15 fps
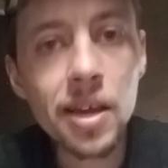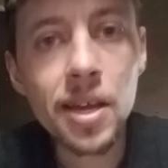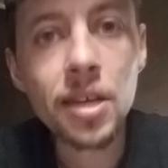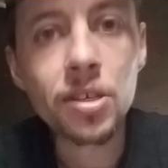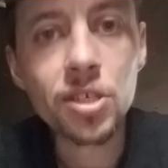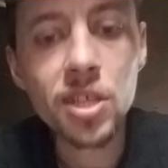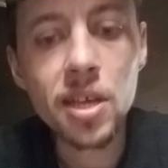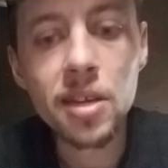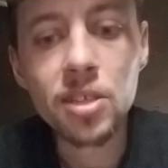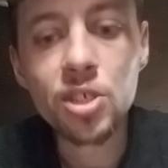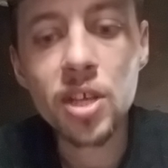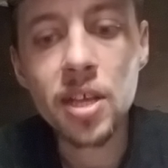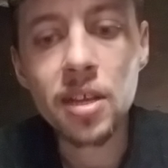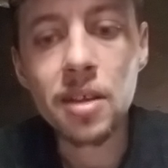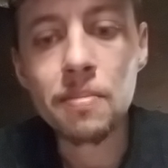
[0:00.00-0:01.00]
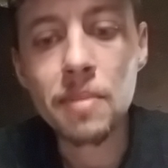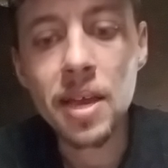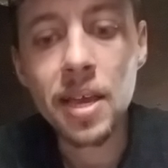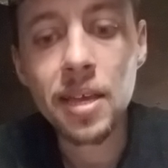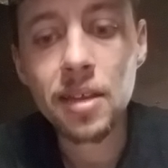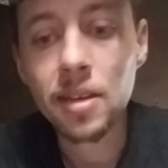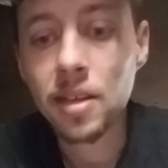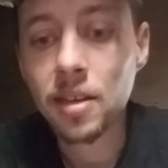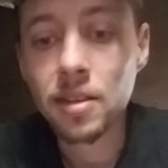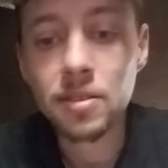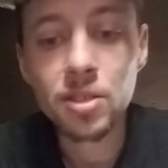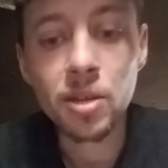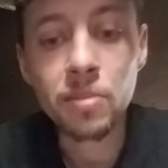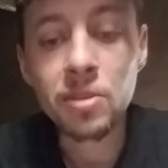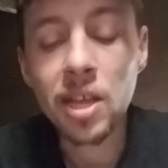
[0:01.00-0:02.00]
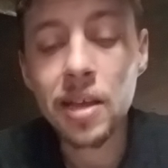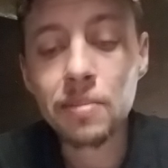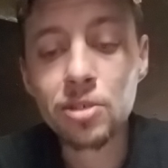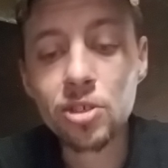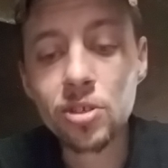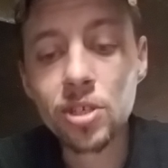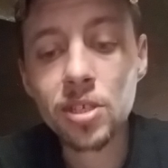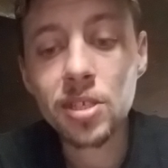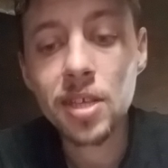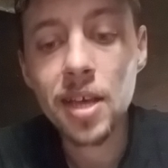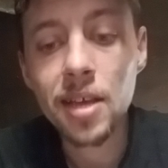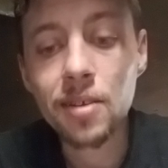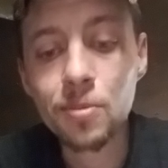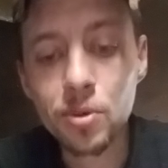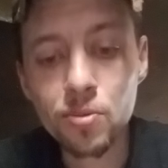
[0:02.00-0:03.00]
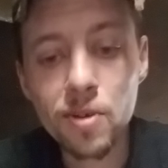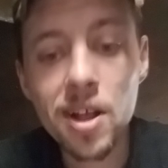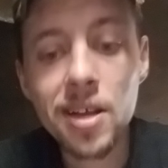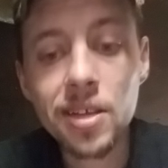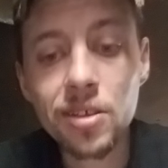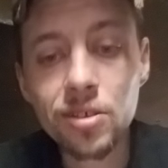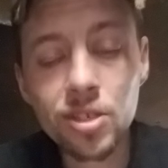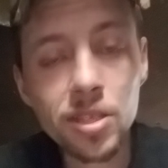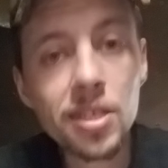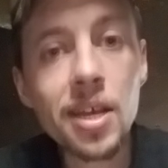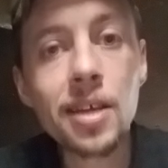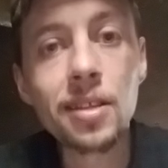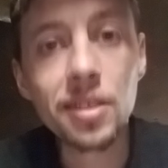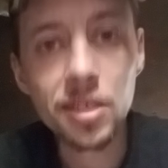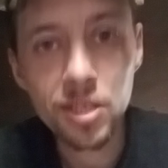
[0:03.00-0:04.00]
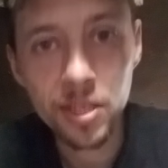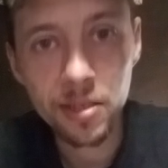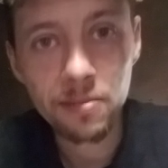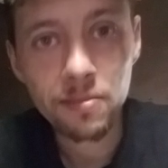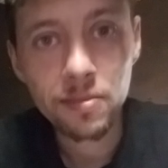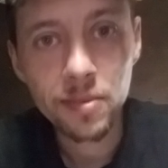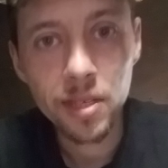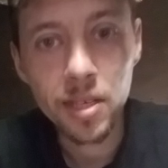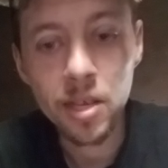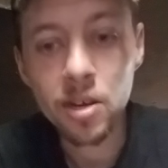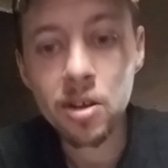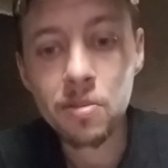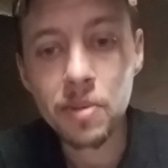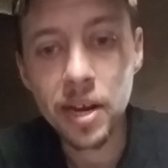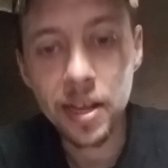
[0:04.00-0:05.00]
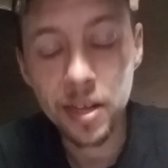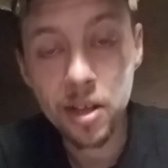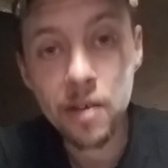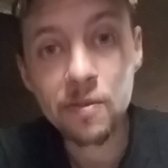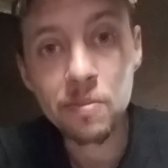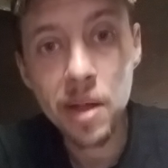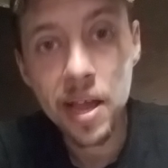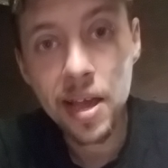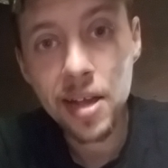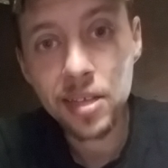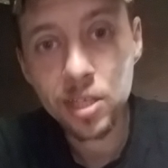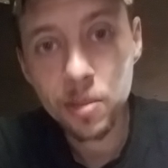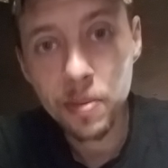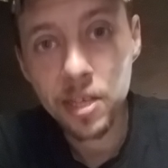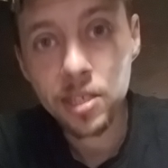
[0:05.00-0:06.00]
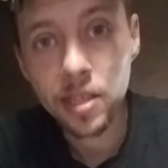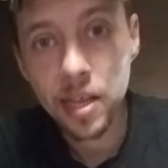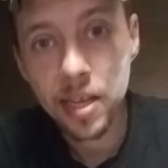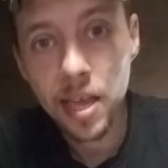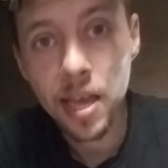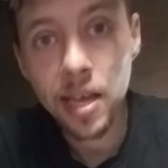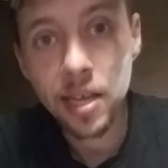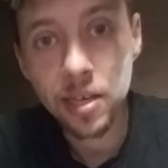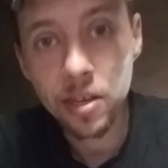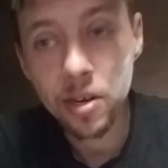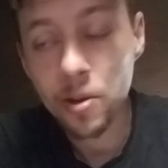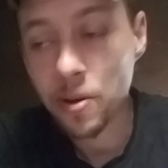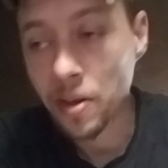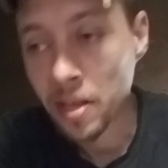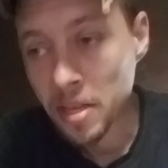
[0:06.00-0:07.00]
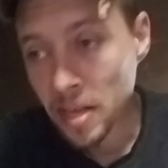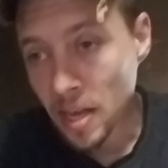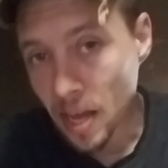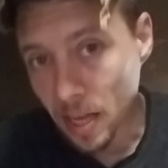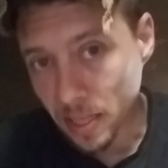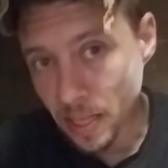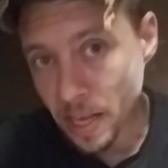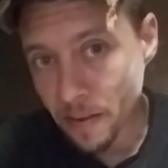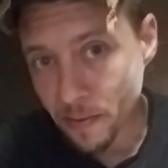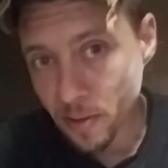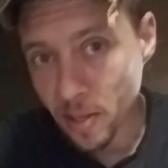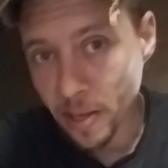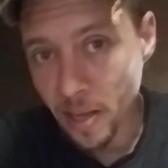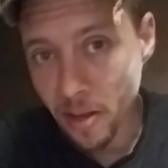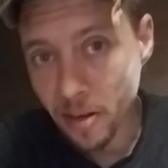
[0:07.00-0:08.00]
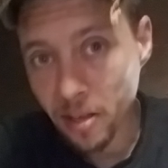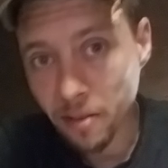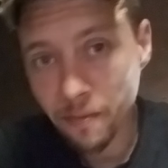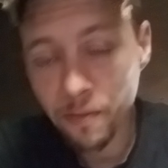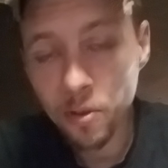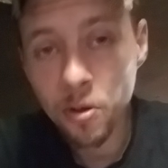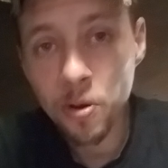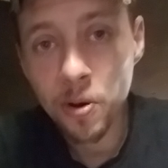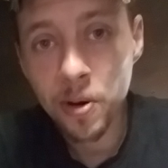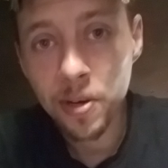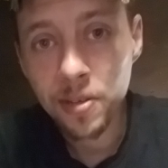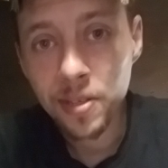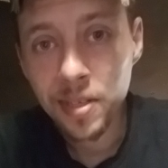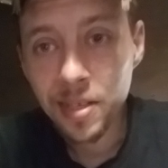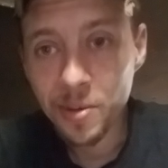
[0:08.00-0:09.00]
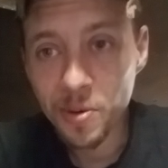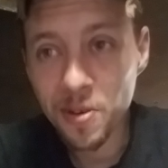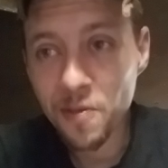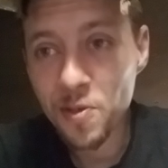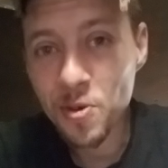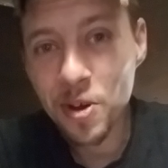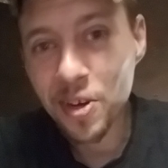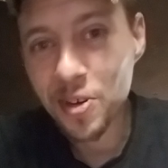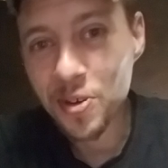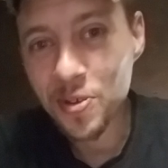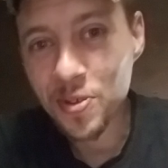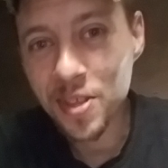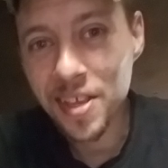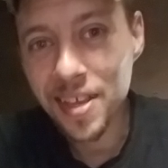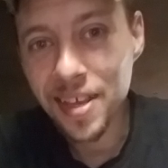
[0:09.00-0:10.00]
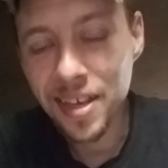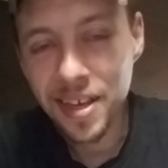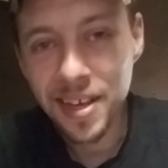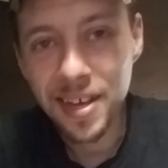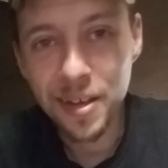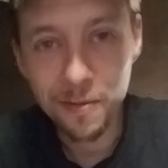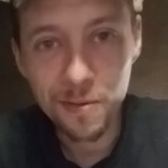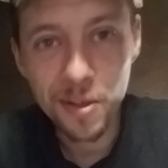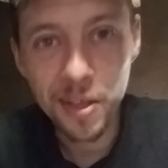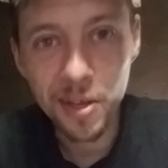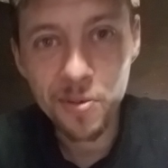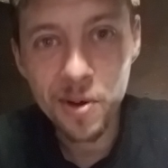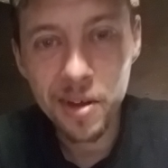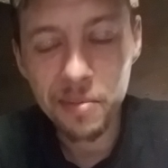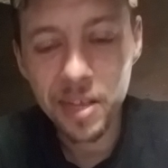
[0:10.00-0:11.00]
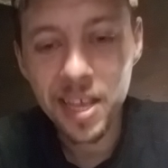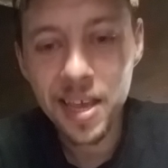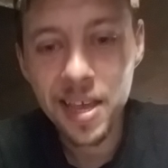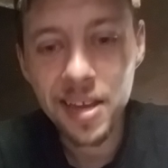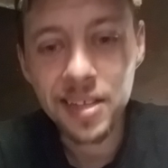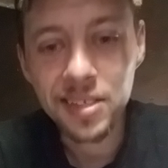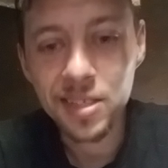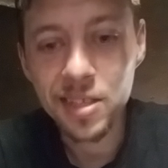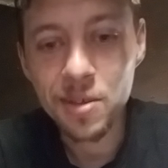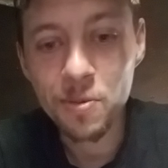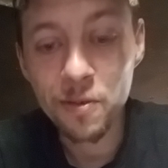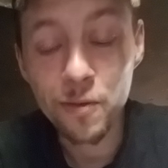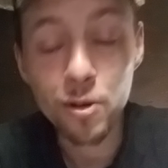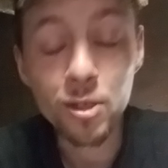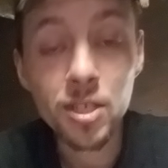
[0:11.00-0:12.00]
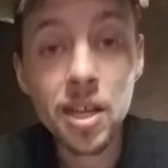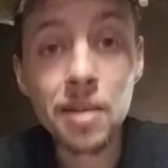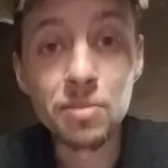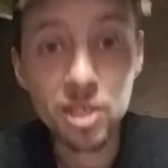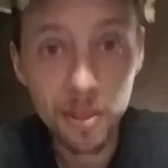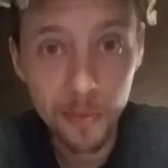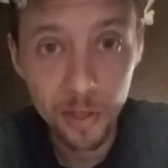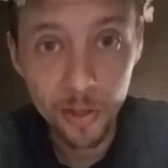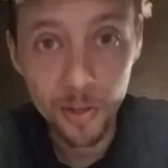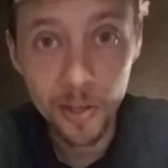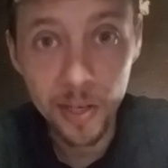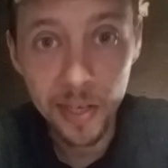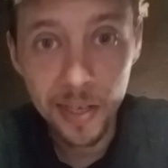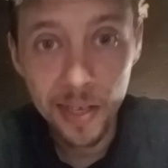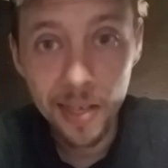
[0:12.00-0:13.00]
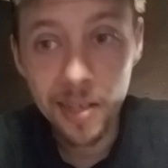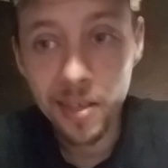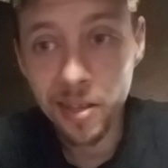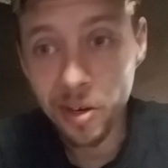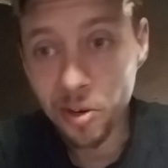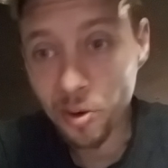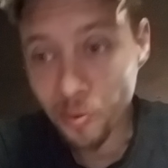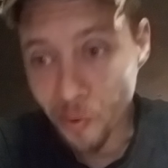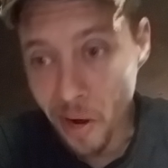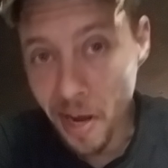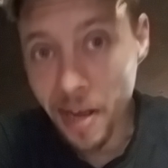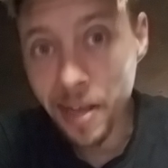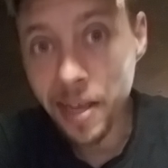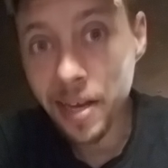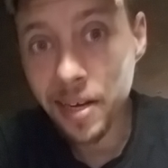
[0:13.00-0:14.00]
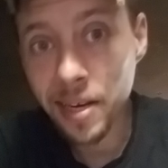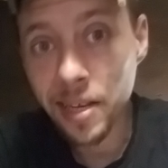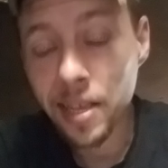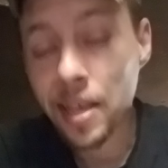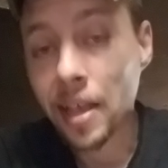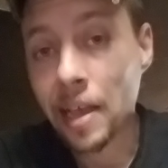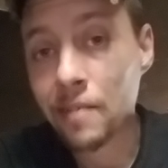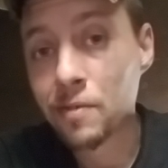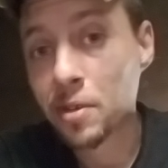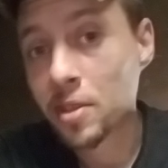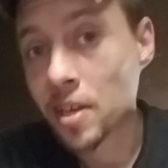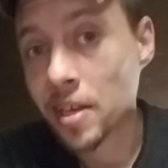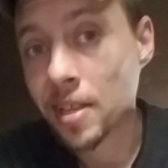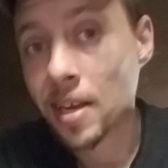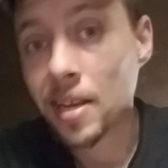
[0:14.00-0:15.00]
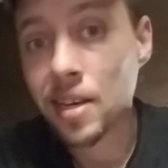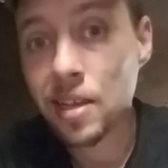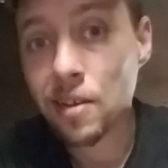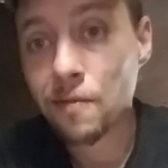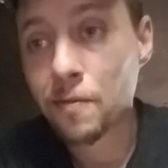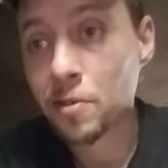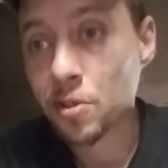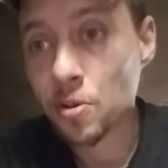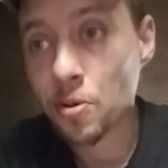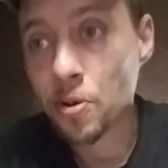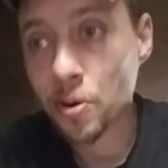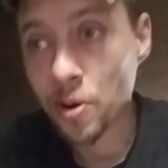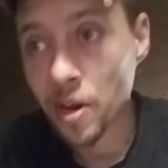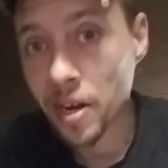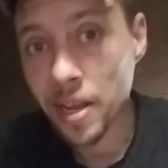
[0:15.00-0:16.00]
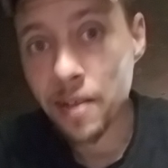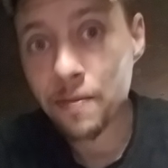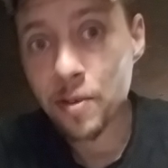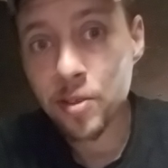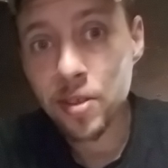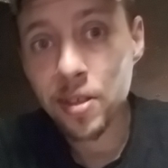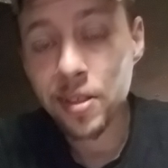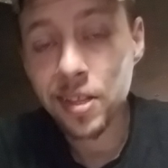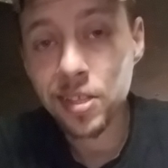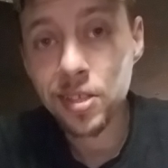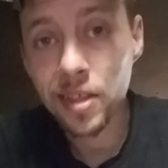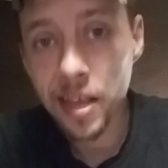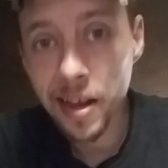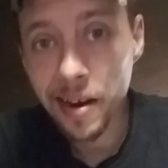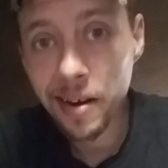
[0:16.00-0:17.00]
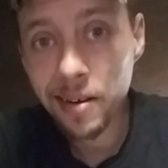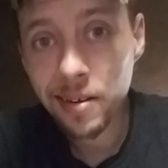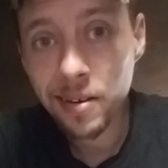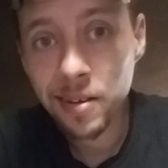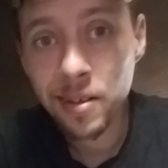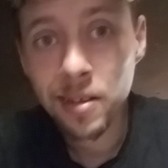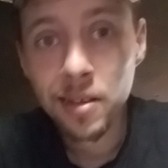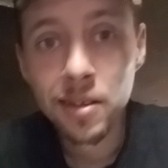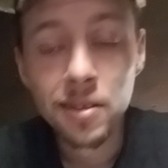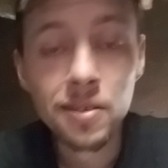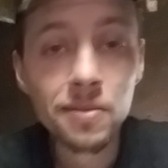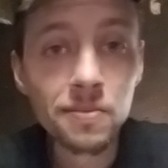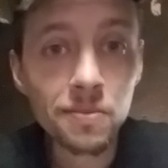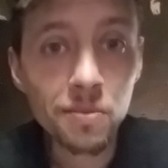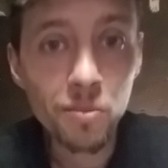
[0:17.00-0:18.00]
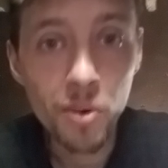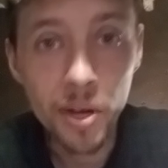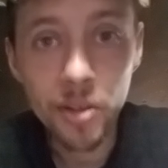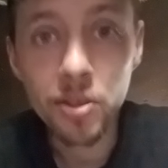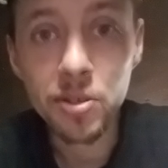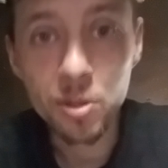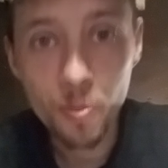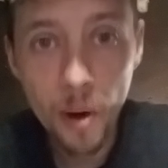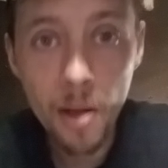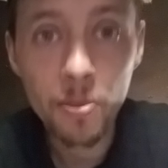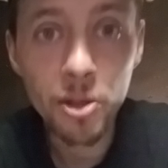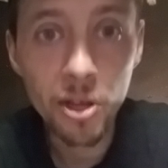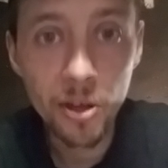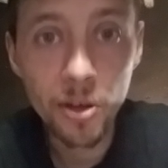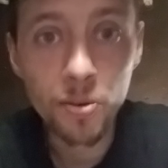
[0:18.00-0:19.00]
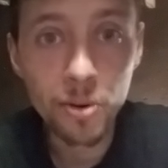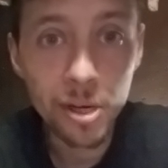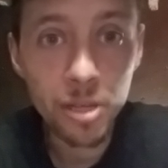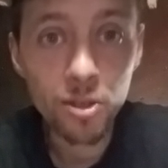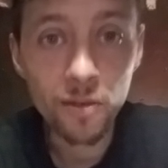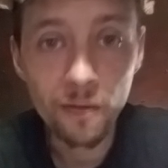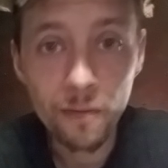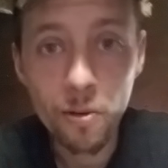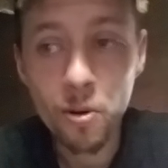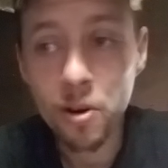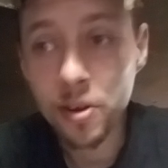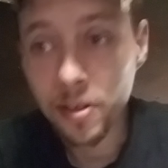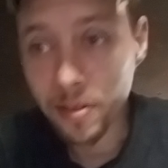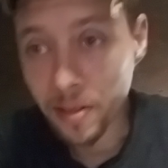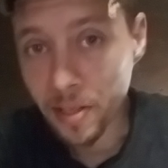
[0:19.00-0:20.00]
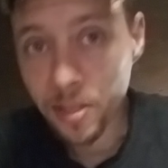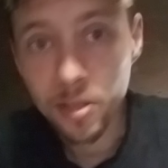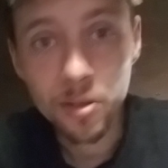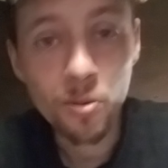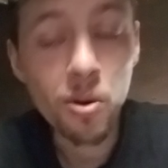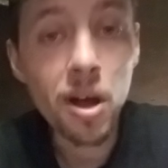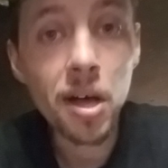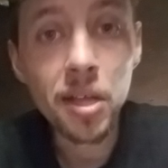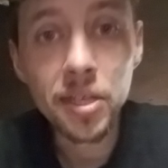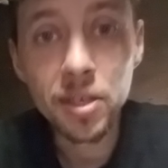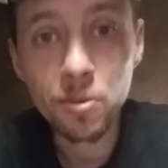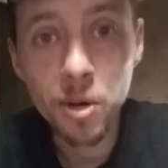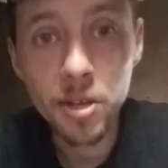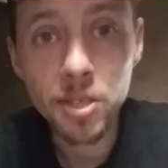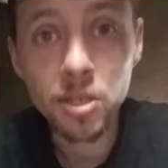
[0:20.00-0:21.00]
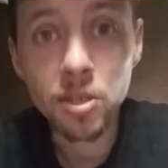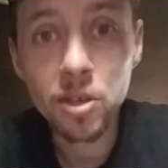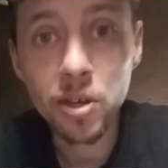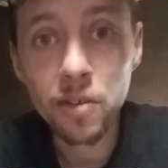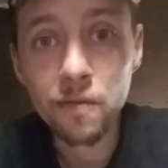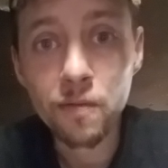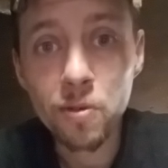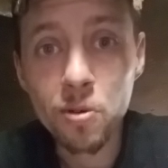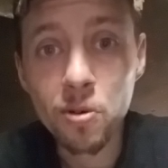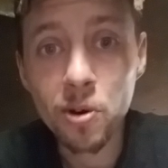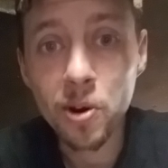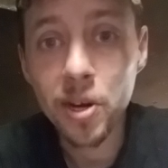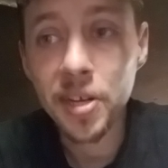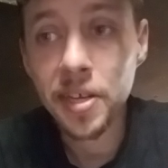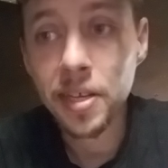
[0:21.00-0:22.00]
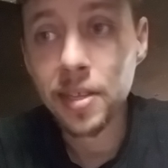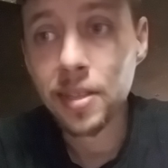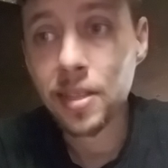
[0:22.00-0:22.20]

I understand a chain of command, and sometimes you just gotta, with rock, you just gotta listen, but I cover my ass the best I can. I lay everything out on the floor. If you want to do the, if you like quantum mechanics, the reverse time symmetry, to why I didn't get everything that I needed for the order out of everything that's there, well, there's probably a good reason for it. This quality wasn't good for it.